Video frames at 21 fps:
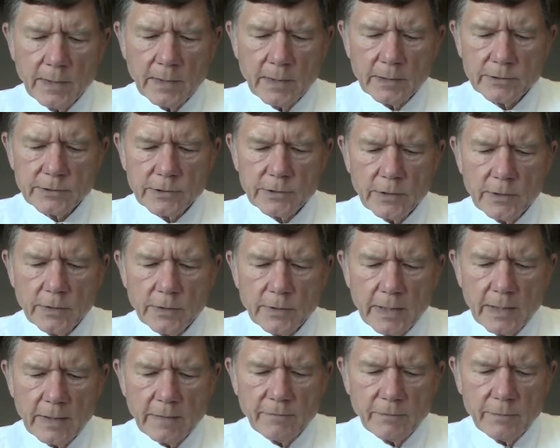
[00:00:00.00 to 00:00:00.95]
I'll show you
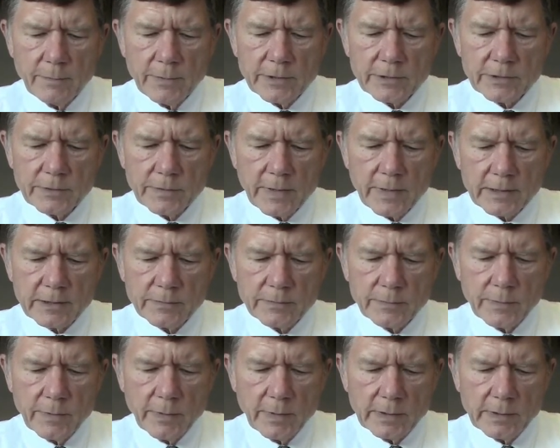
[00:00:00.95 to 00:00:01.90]
again from this
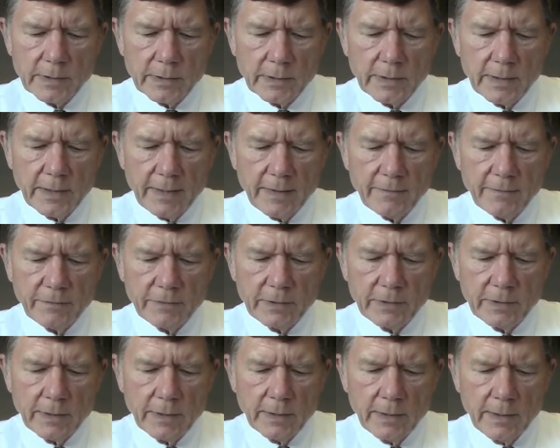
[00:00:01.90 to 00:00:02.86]
direction. We're going to lift
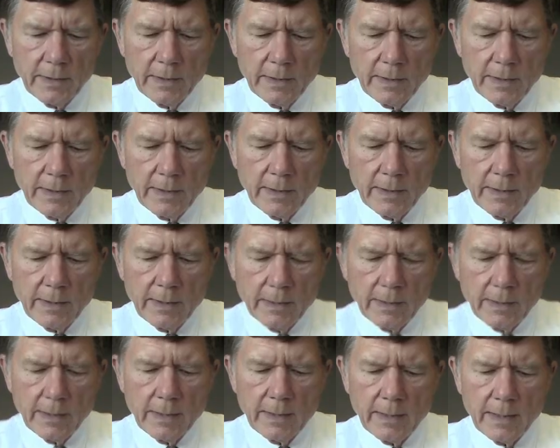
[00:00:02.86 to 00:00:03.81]

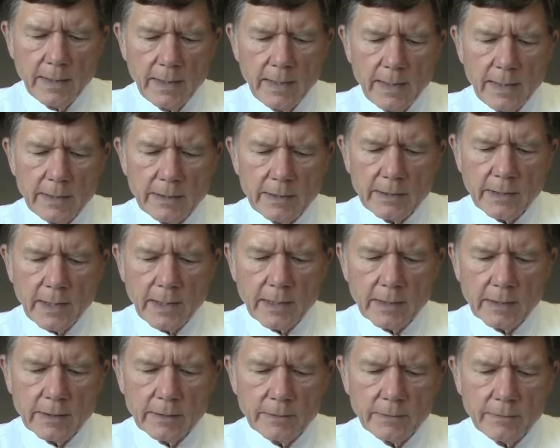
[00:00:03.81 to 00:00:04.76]
and
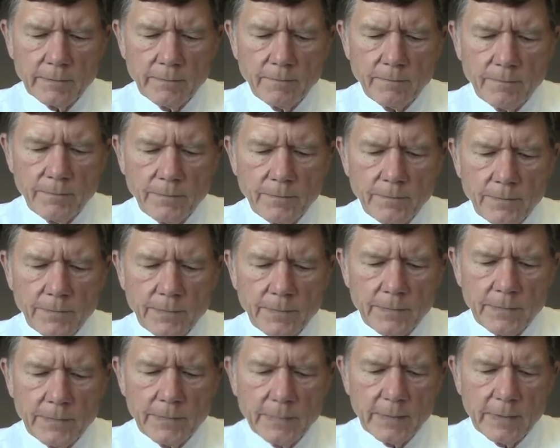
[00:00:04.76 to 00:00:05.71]
toggle.
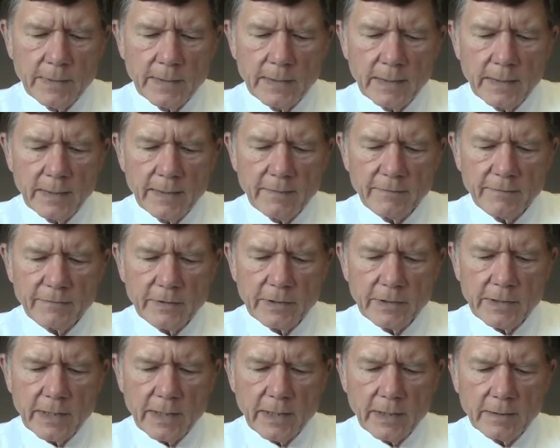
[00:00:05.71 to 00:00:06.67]
Lift
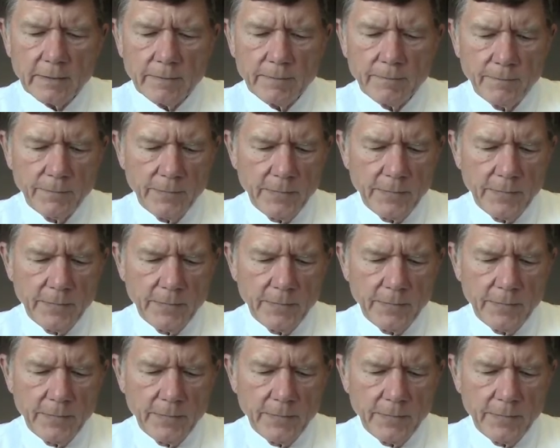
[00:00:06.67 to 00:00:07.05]
and toggle.